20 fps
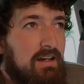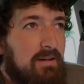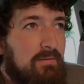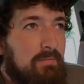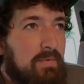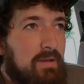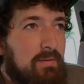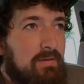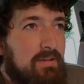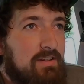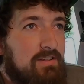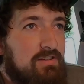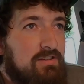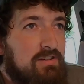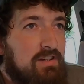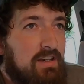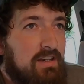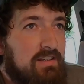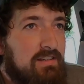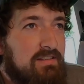maybe it's
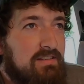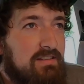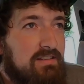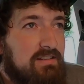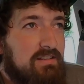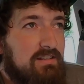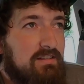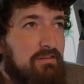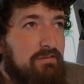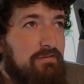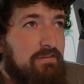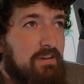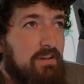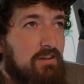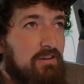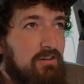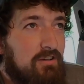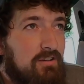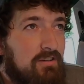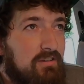just
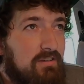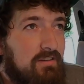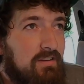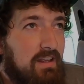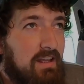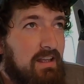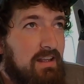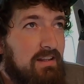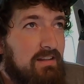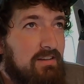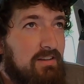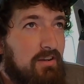fear that,